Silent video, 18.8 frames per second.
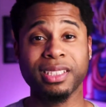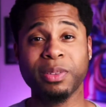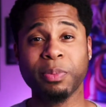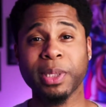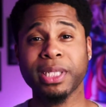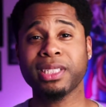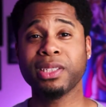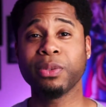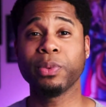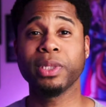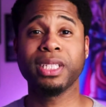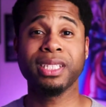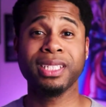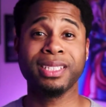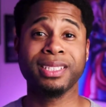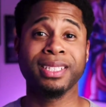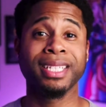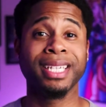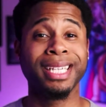especially with
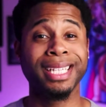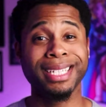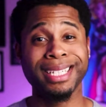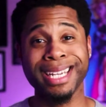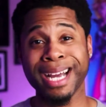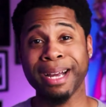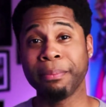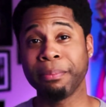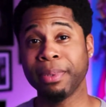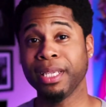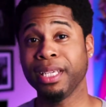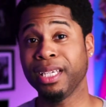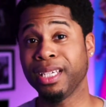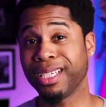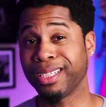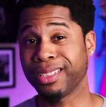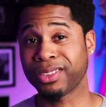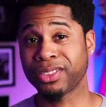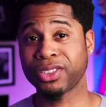this not
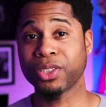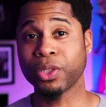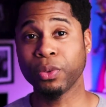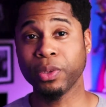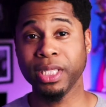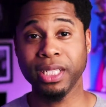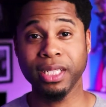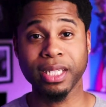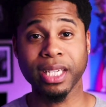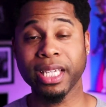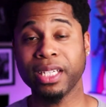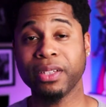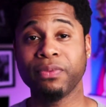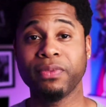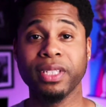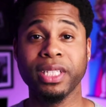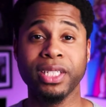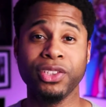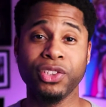being a Sony
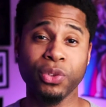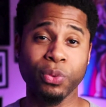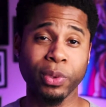native lens.